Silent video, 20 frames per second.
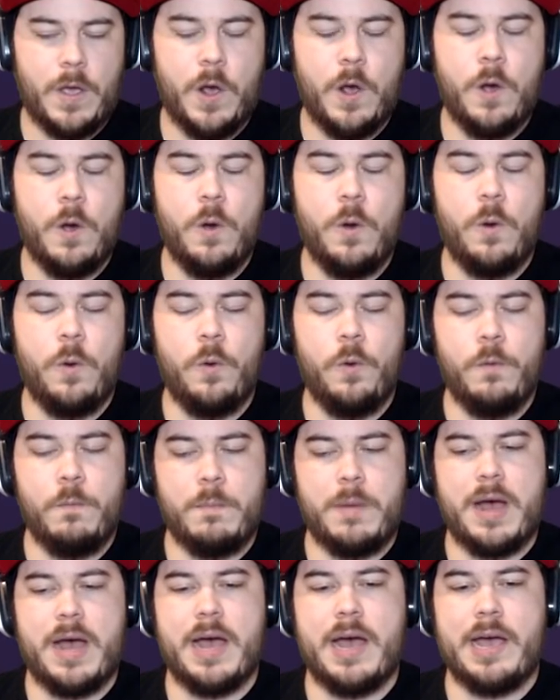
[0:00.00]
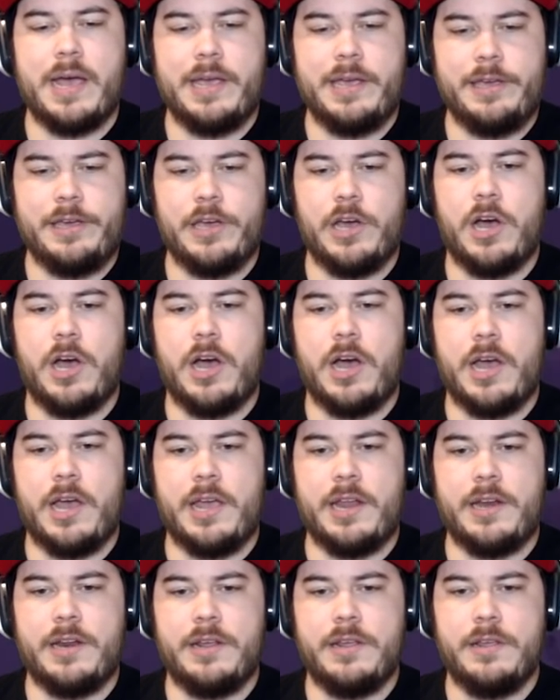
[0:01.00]
Oh my
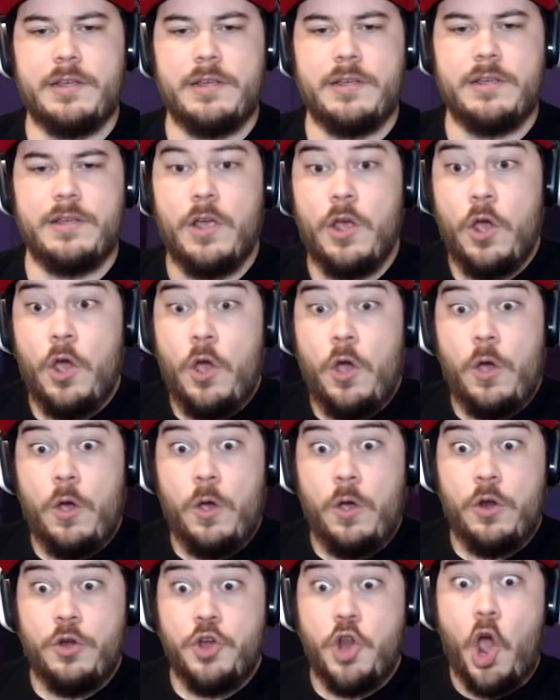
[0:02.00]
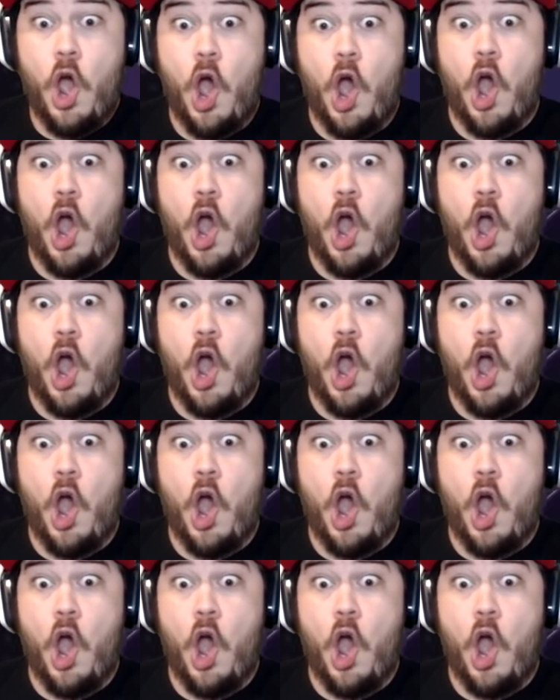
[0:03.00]
God. No!